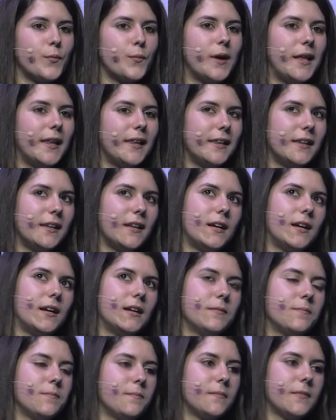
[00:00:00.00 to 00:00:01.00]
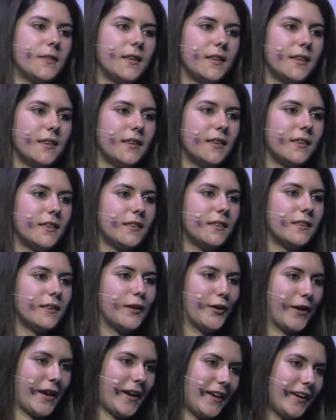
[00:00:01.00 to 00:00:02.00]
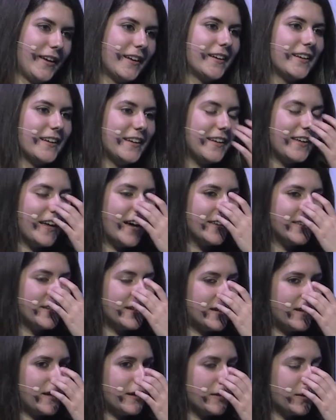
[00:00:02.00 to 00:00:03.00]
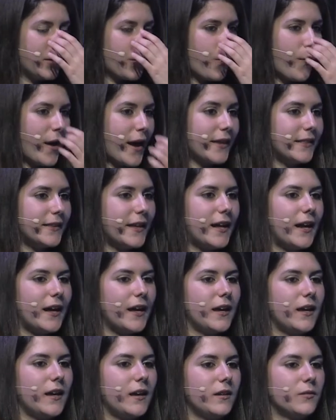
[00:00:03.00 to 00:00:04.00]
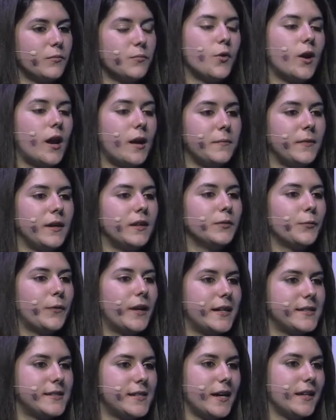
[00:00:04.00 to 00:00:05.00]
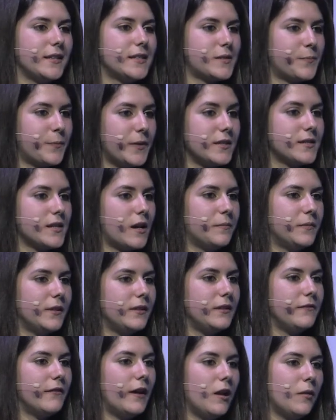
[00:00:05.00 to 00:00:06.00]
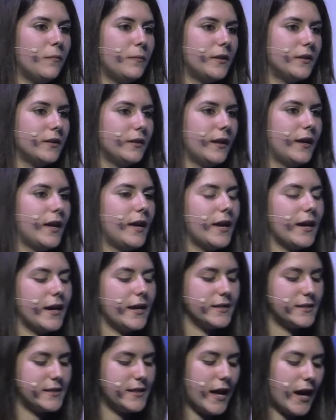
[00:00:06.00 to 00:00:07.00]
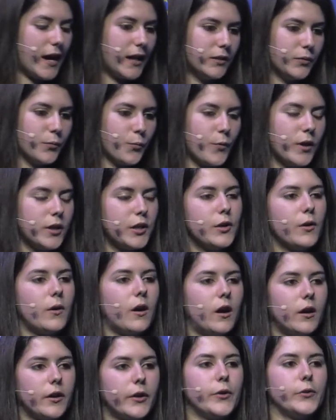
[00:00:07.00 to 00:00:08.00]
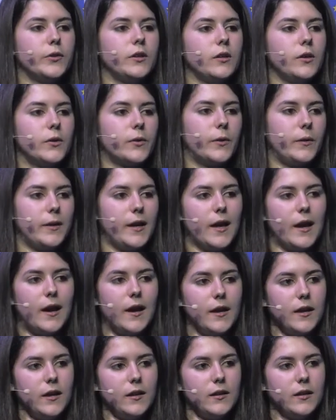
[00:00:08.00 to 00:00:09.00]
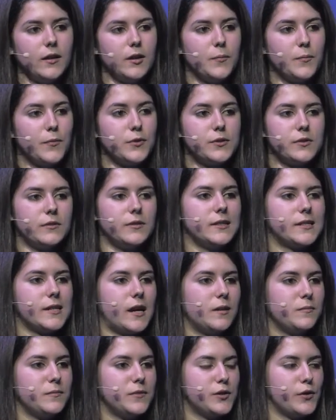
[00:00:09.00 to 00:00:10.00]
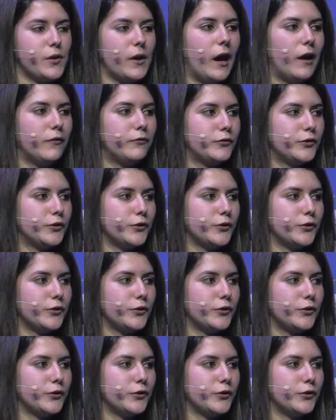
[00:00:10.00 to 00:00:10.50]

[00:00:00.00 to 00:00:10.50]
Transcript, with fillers: well, human wouldn't find? Okay. Yeah, the, the way that I, what I mean when I say it speeds up the development is that when you are coding your own AI, most of the times you have